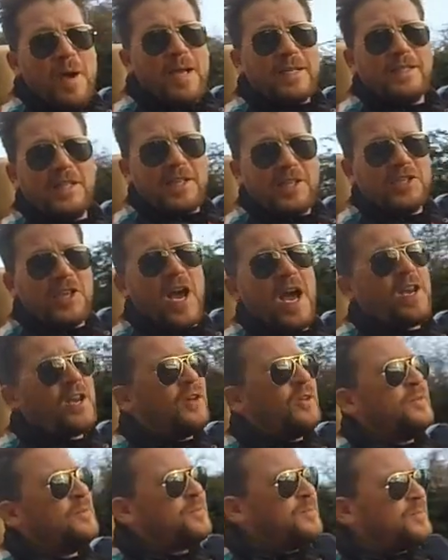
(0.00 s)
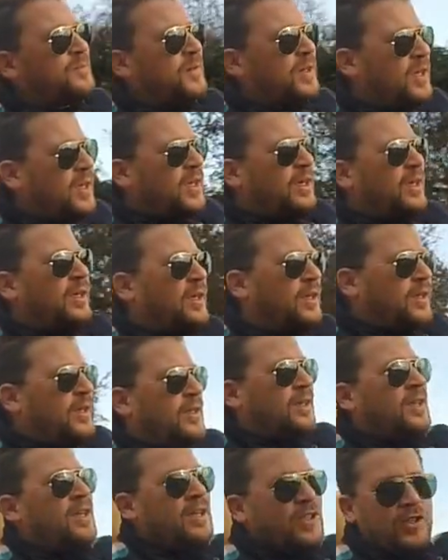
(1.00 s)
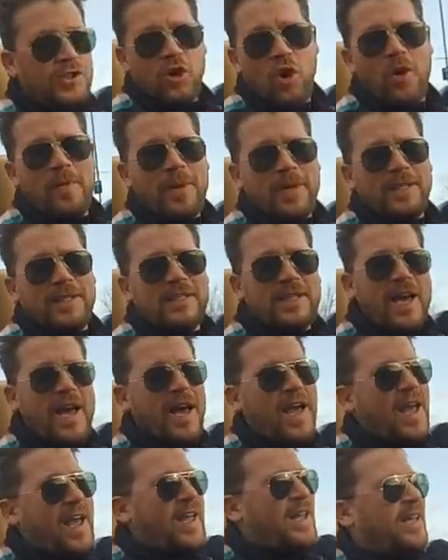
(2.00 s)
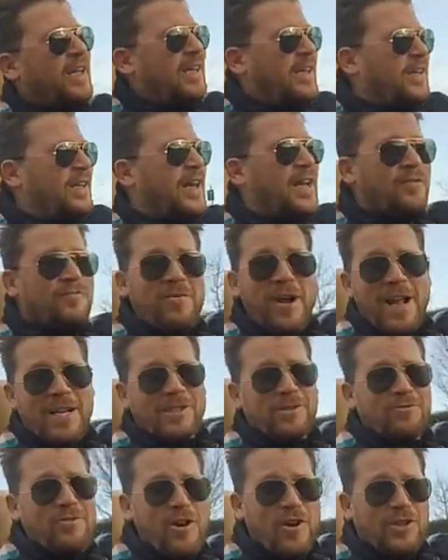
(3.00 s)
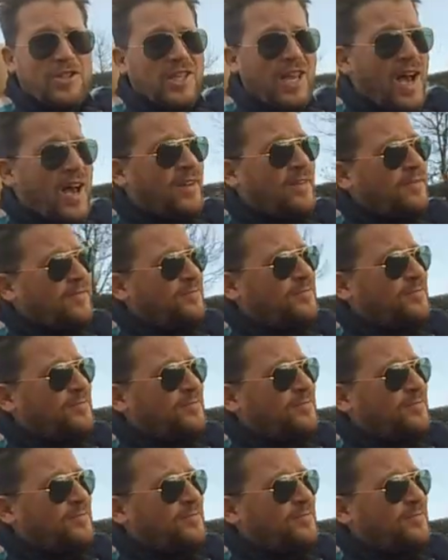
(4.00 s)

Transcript: back to the channel. Join me today in Ratarossa